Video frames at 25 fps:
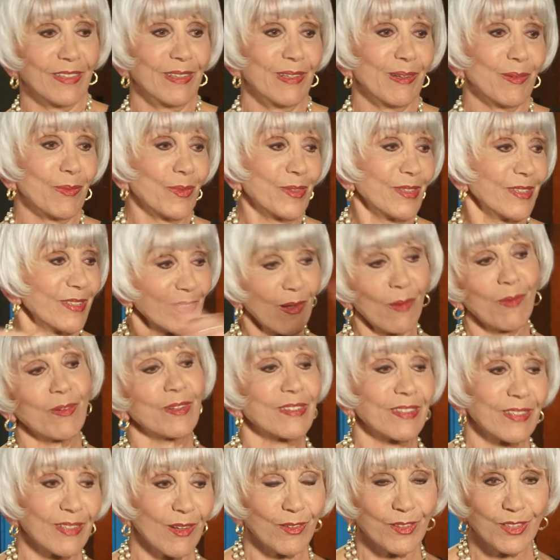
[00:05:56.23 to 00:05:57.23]
and it was
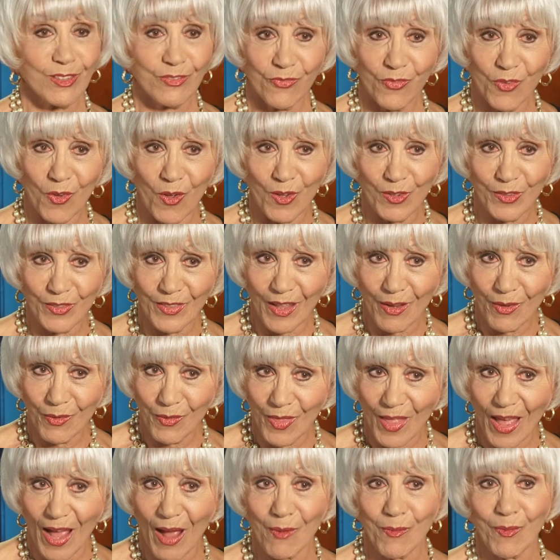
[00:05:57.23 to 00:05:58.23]
so-and-so's fault though
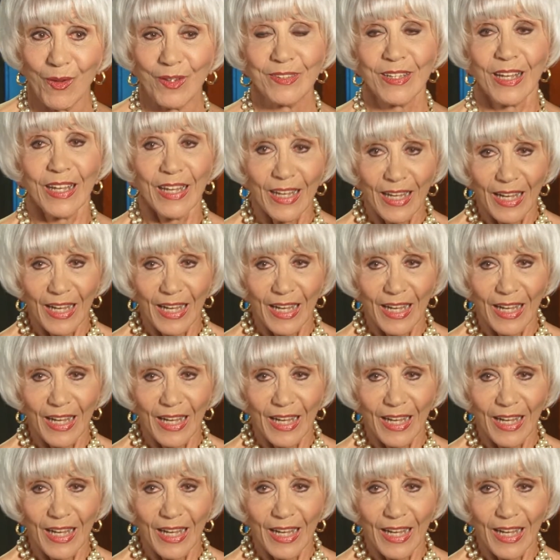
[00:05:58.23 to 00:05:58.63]
that was.